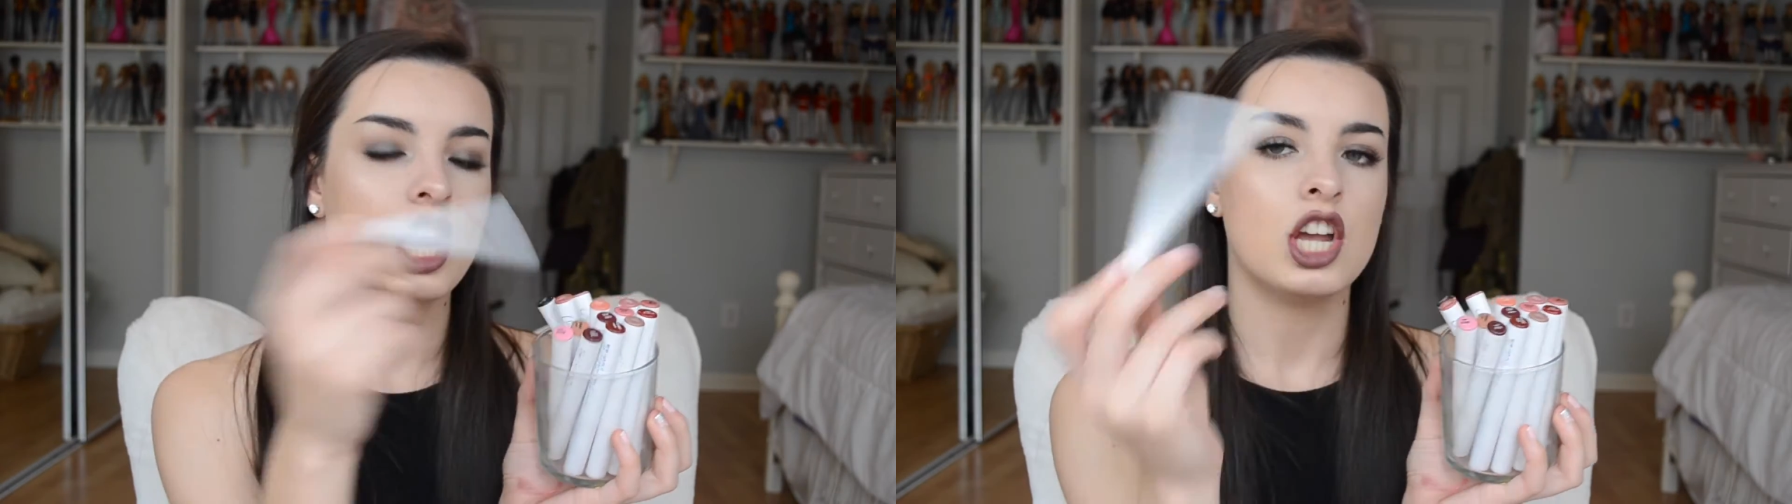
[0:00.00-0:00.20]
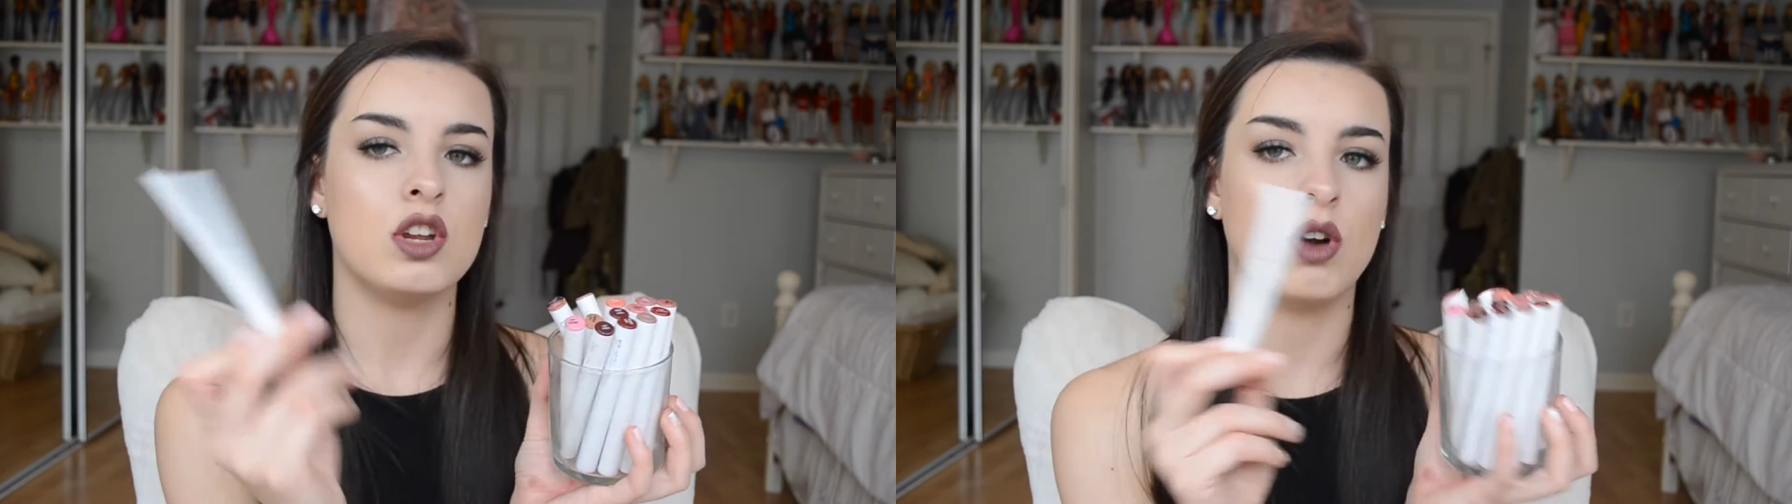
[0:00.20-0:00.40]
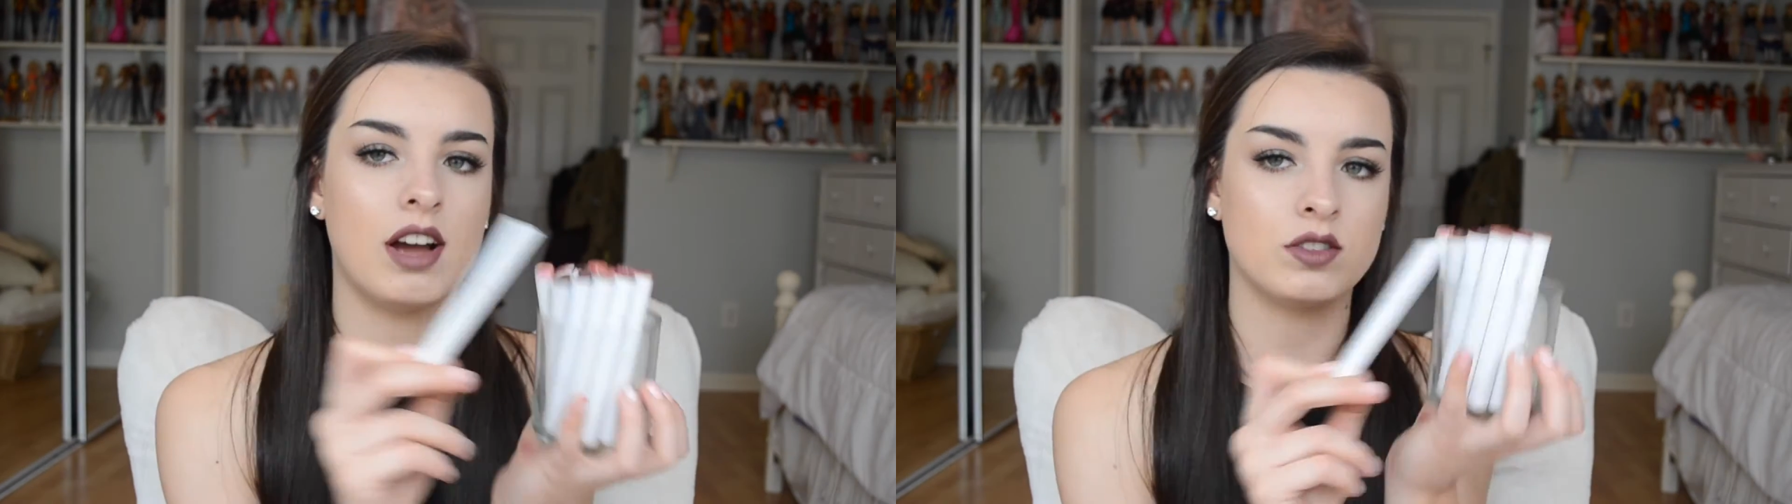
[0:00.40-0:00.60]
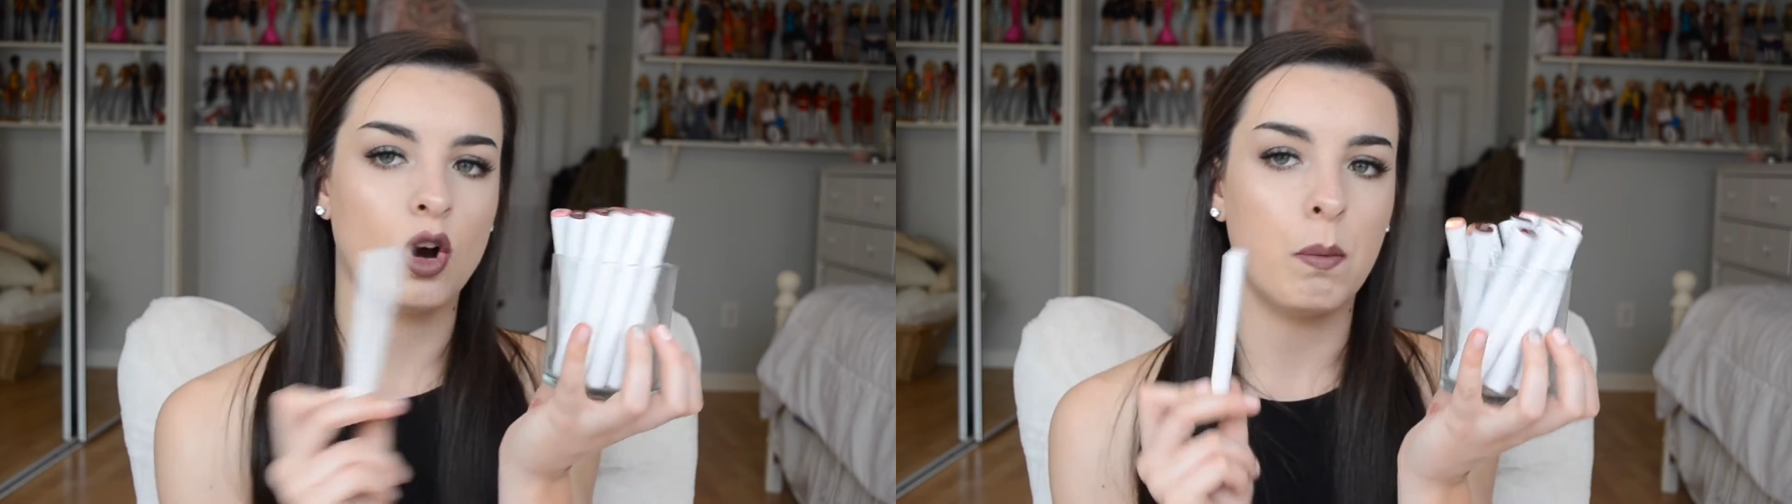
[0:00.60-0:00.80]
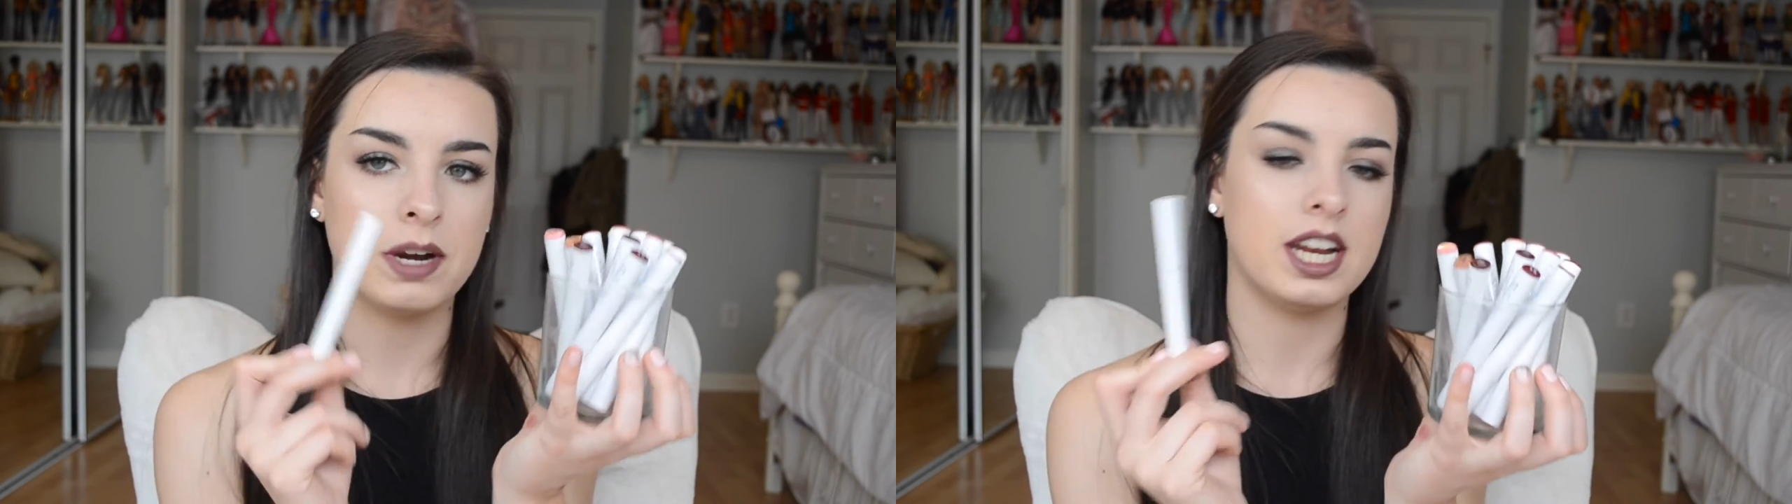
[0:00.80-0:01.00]
You don't have to
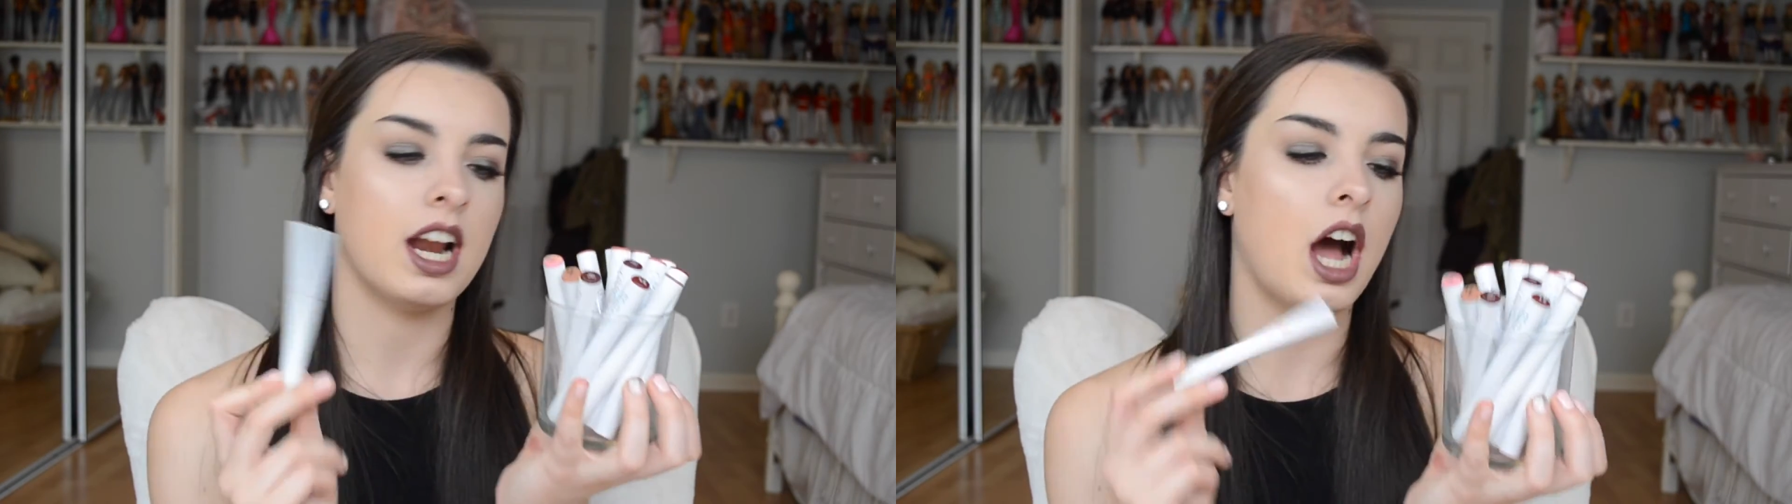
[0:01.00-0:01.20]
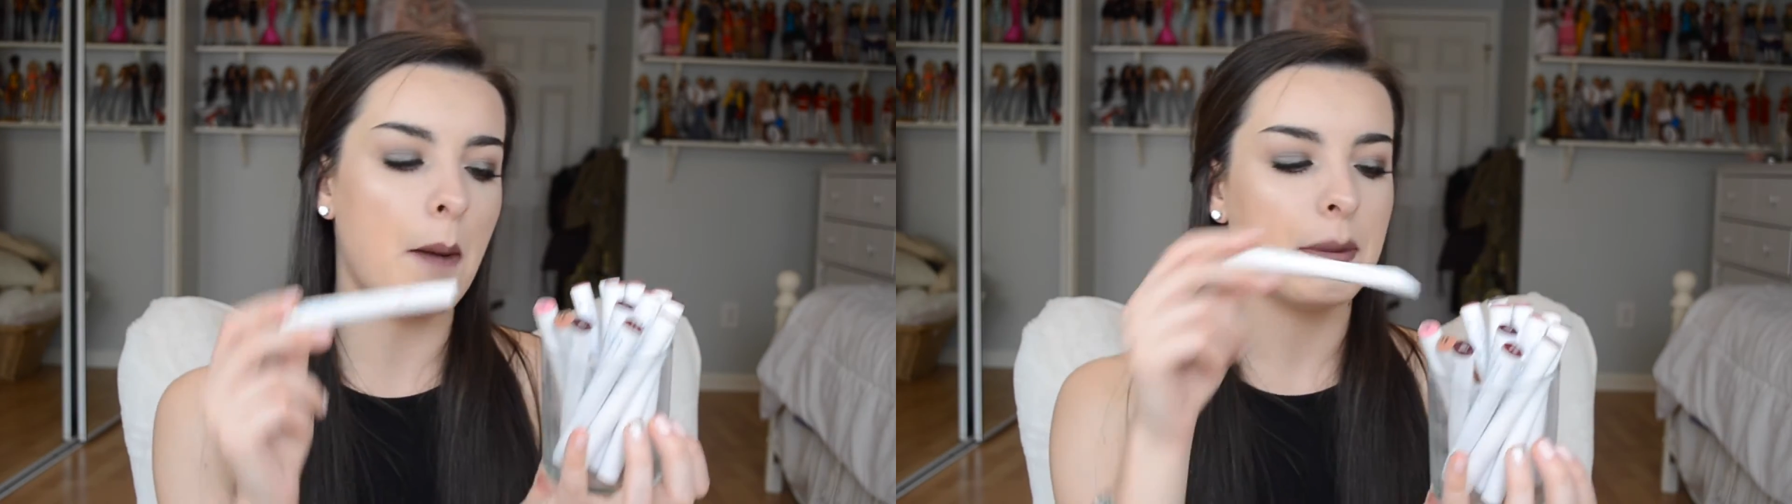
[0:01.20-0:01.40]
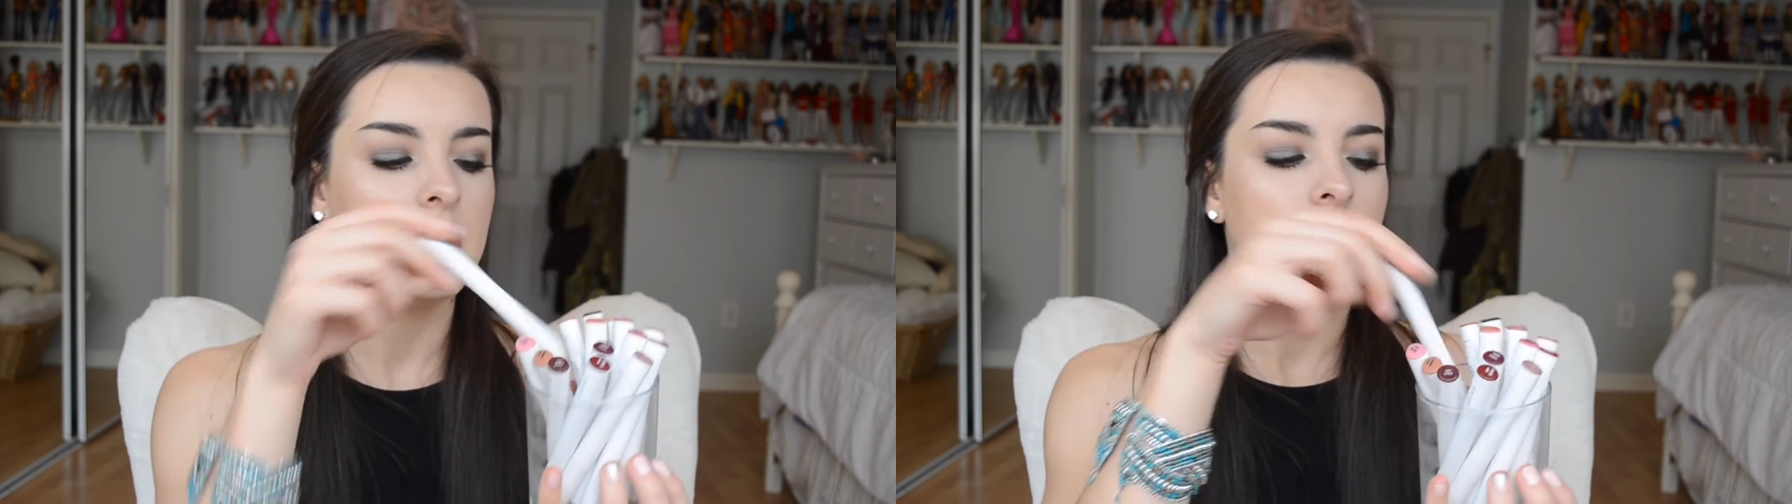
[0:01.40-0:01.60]
open it up